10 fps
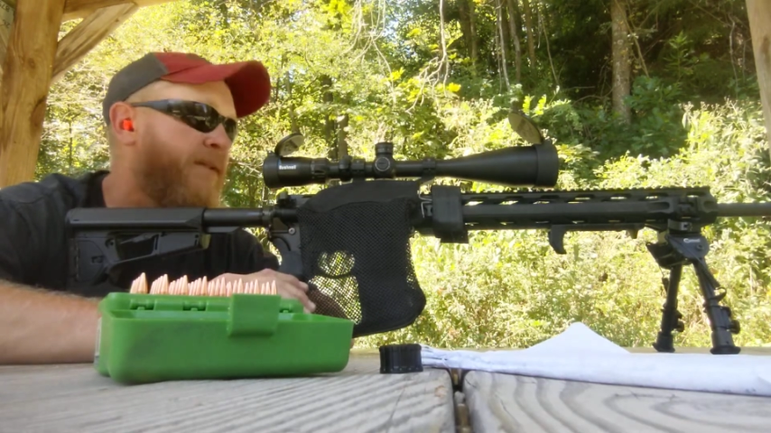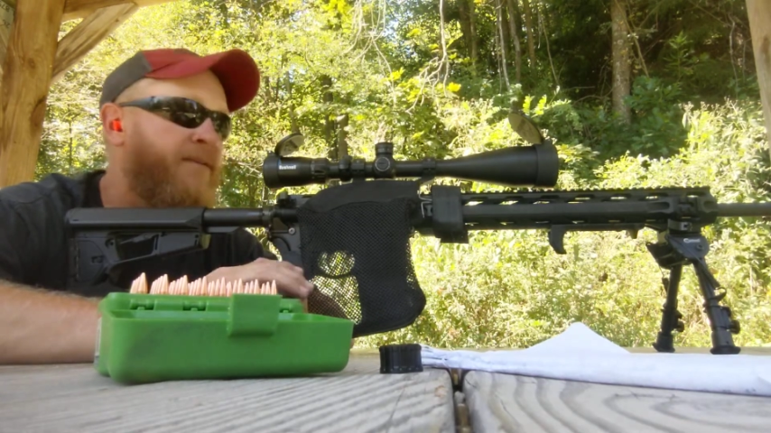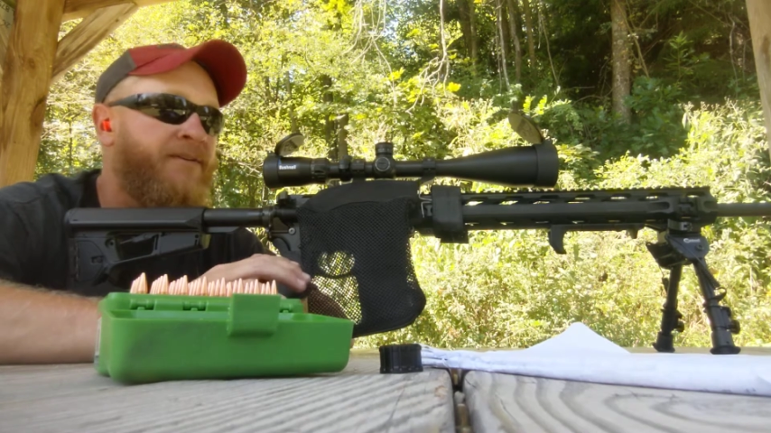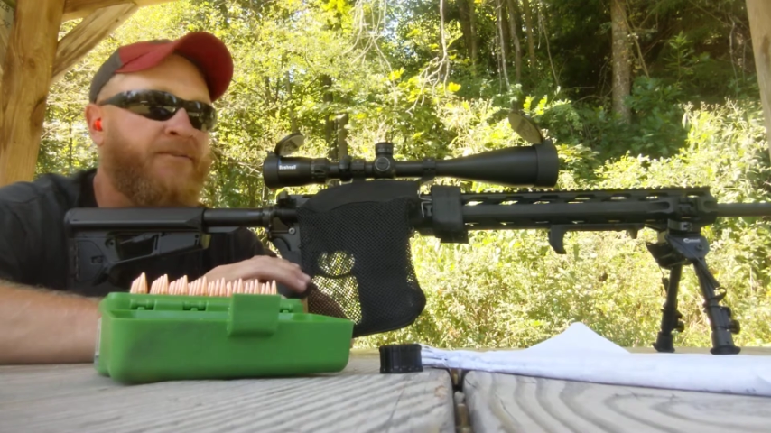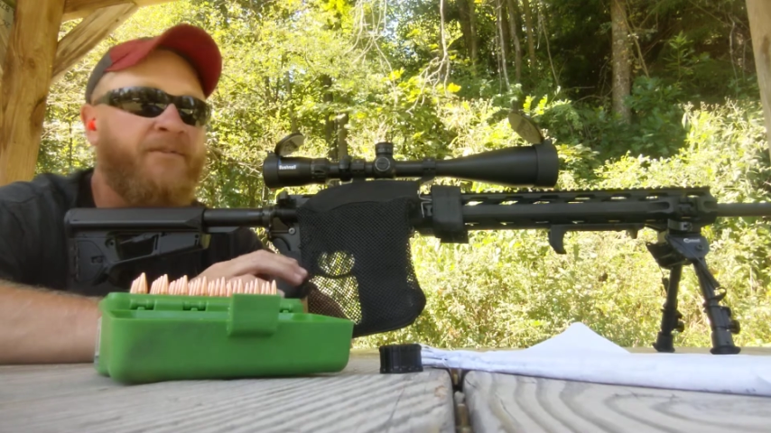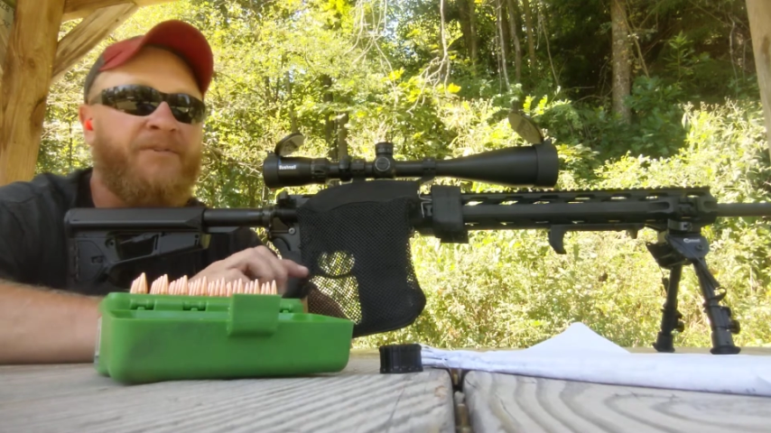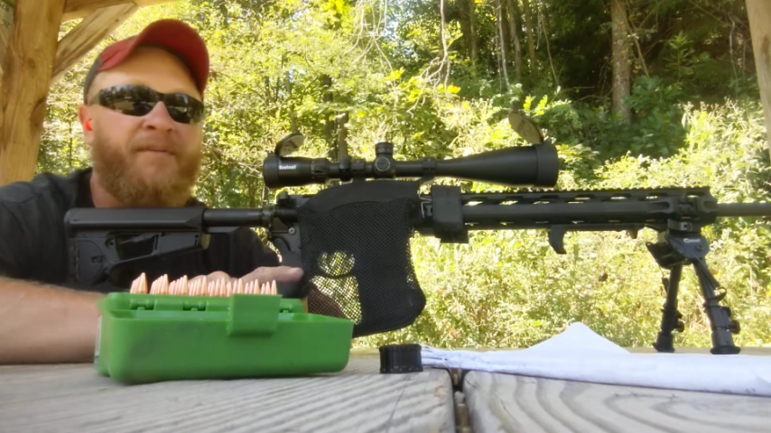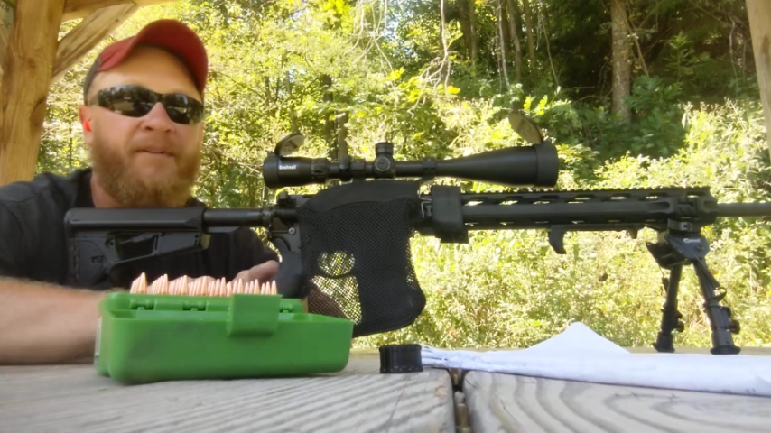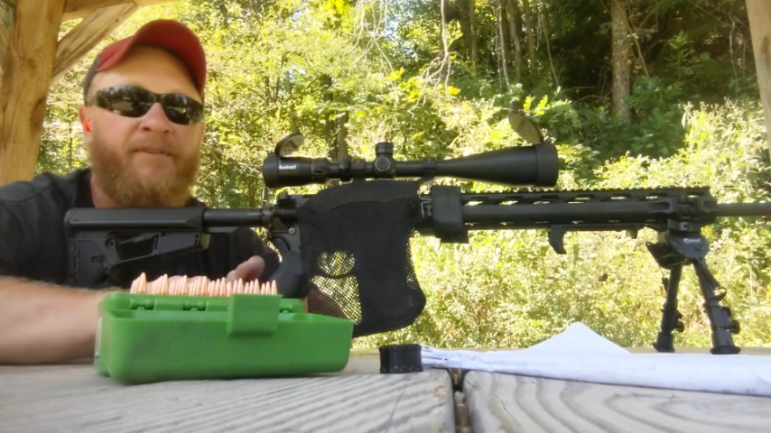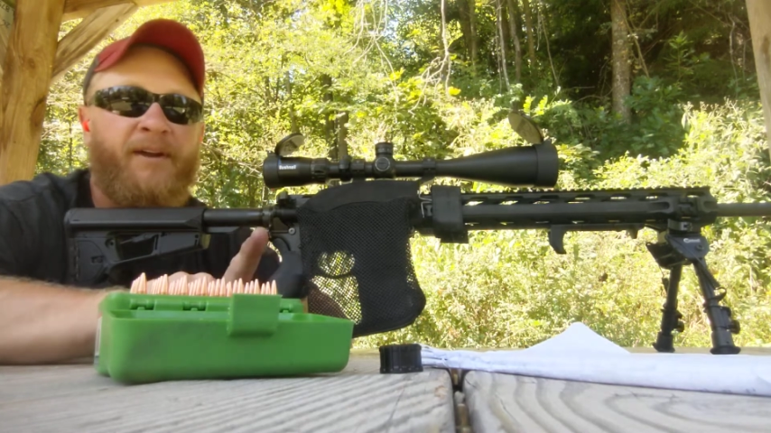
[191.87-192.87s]
These are the
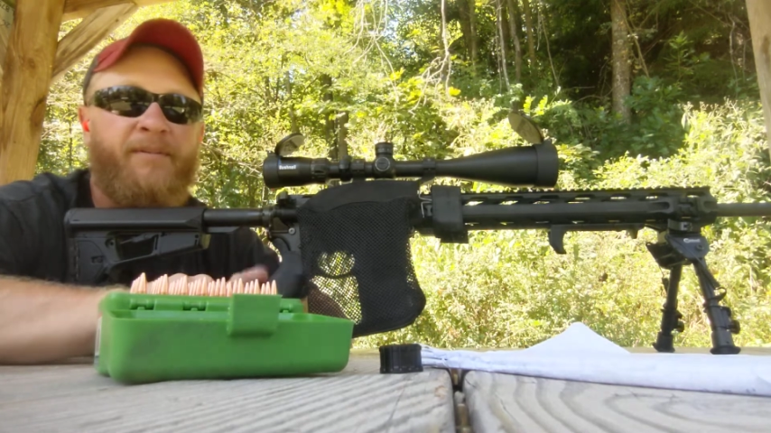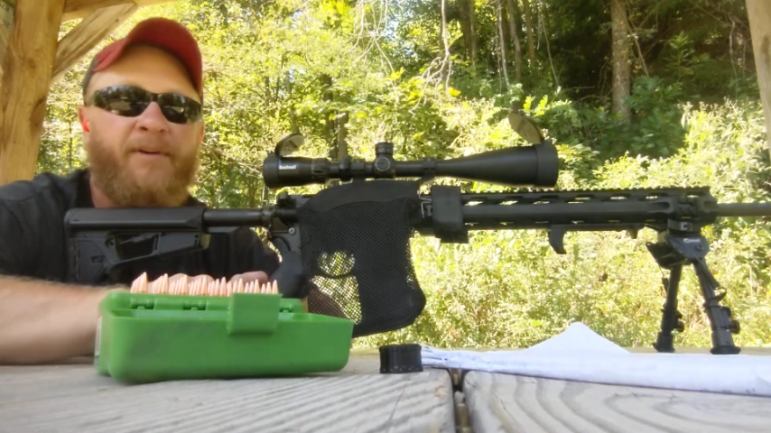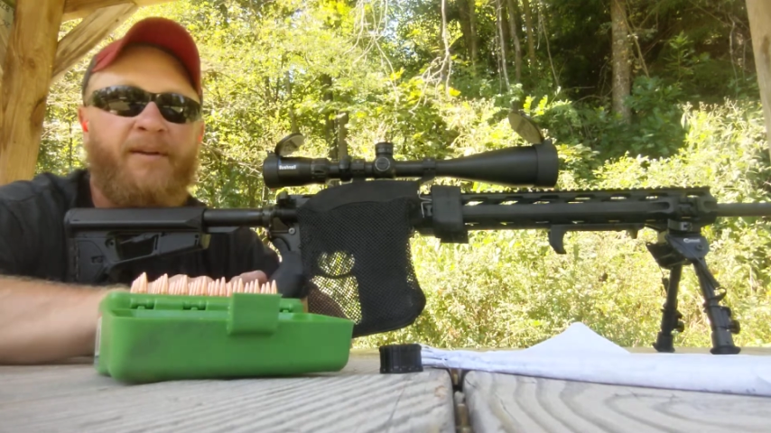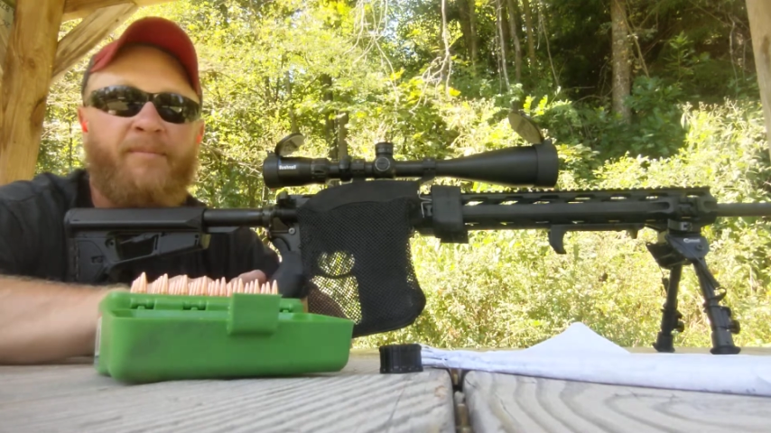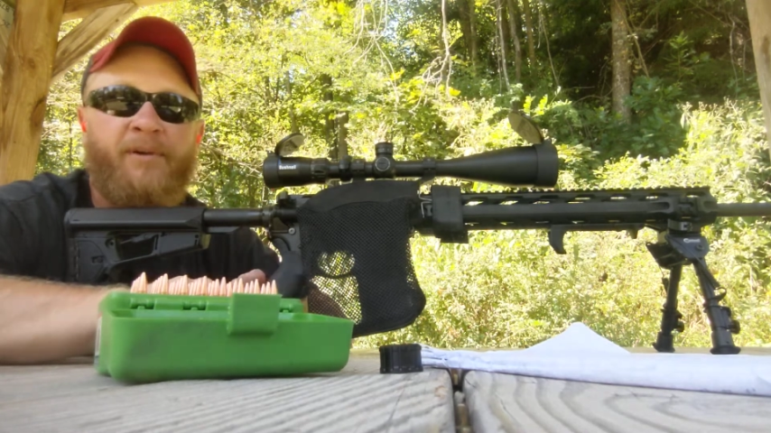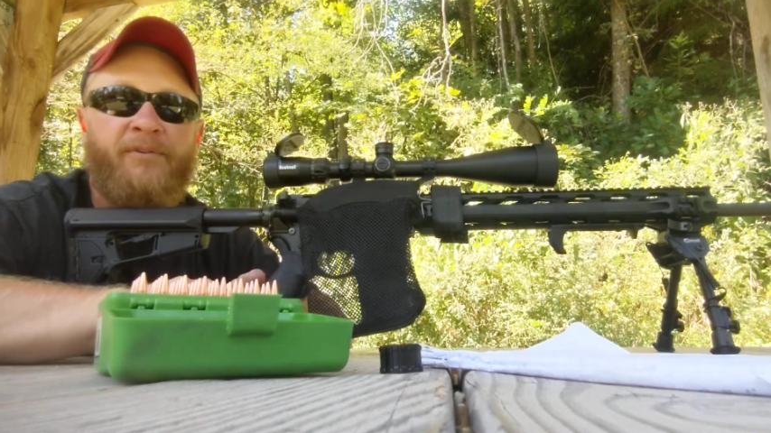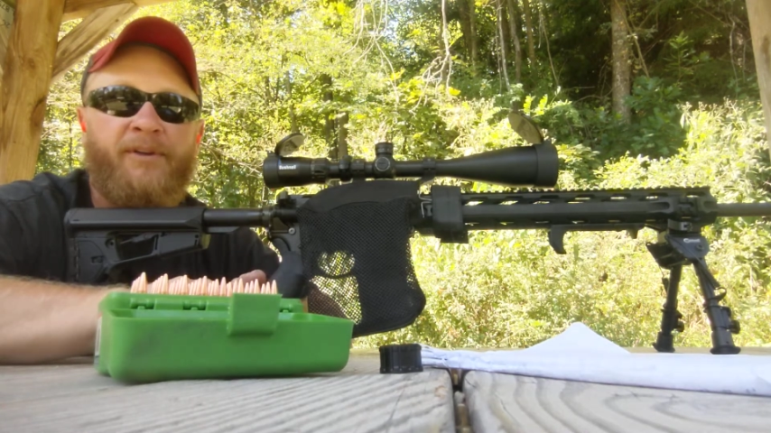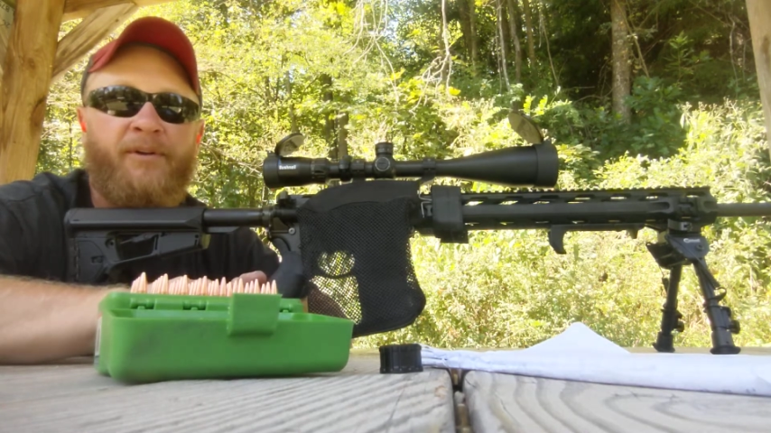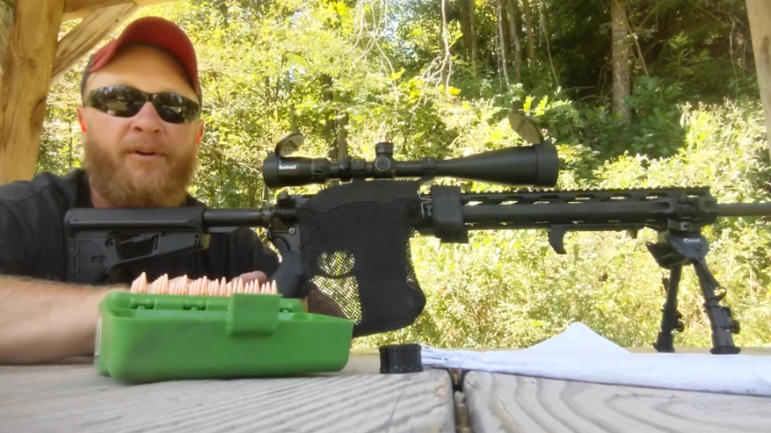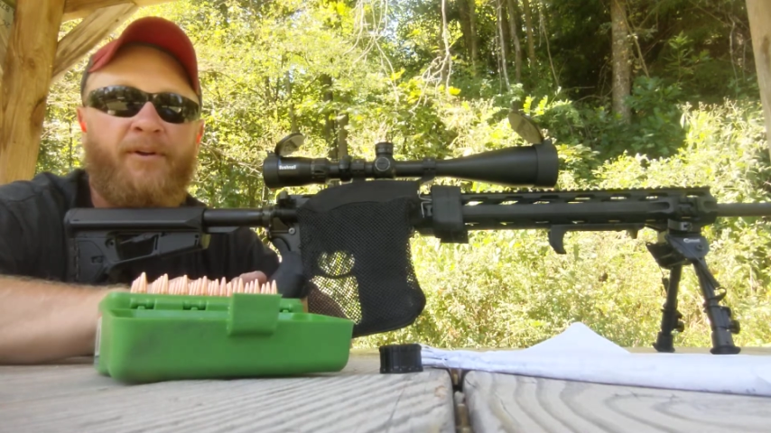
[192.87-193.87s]
75 grain bow
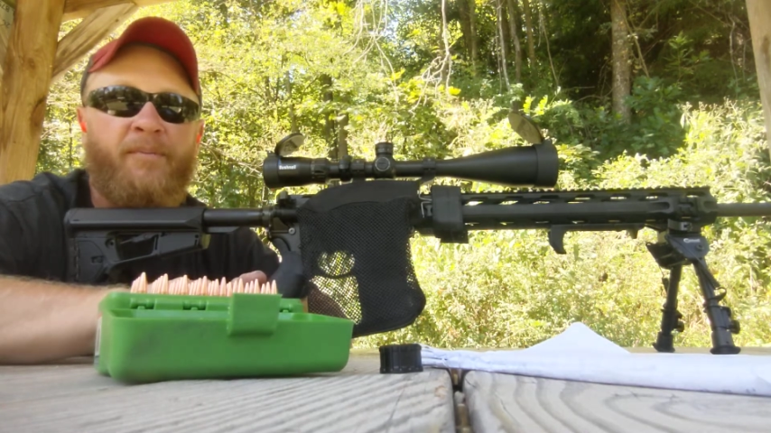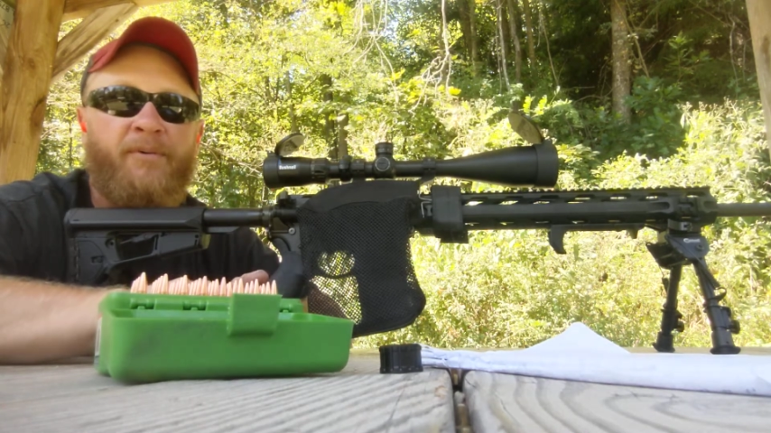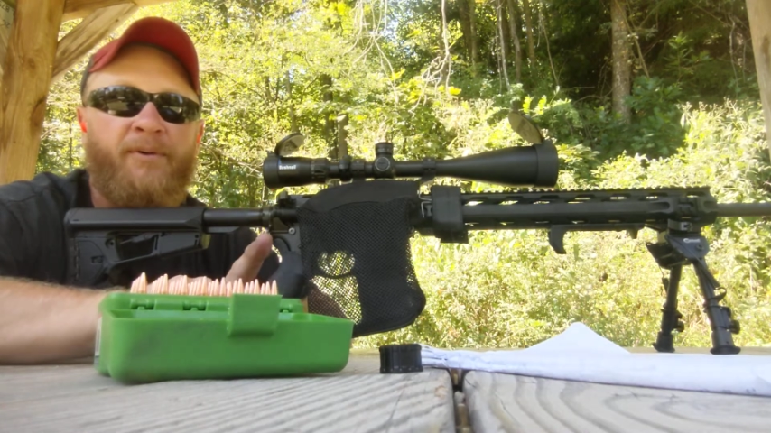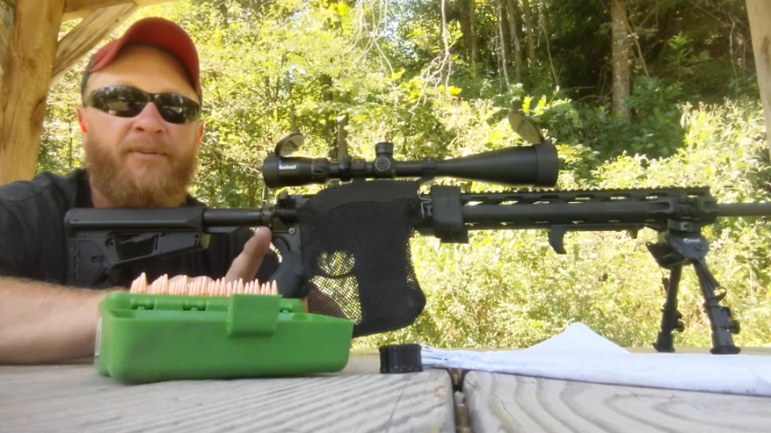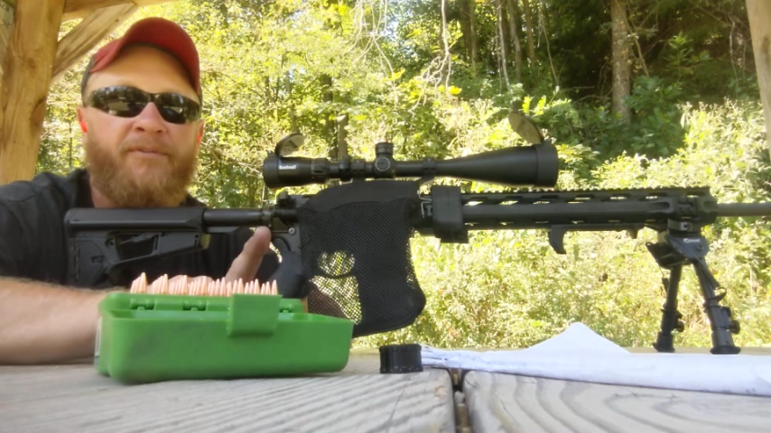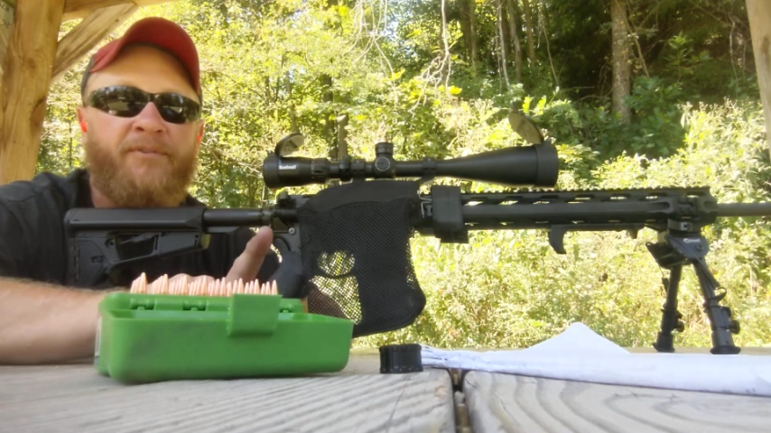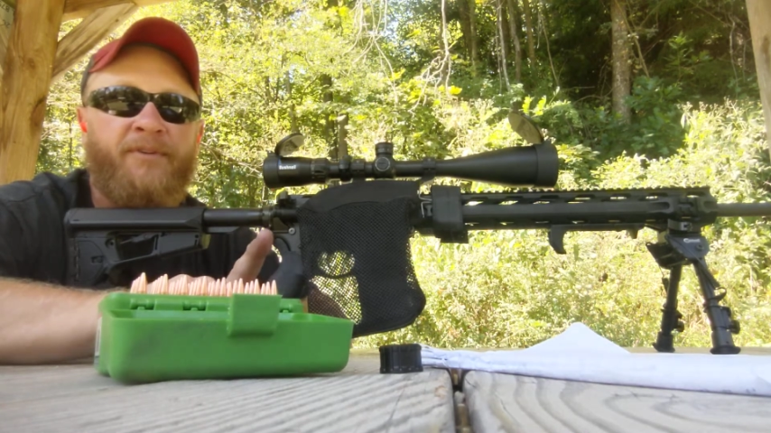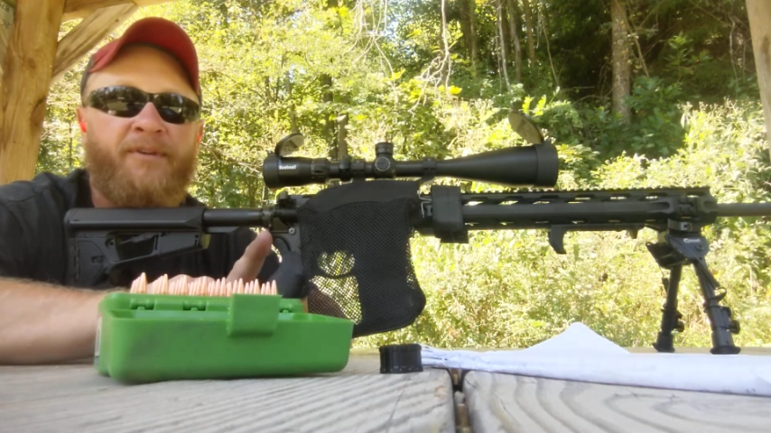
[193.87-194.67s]
tail hollow points.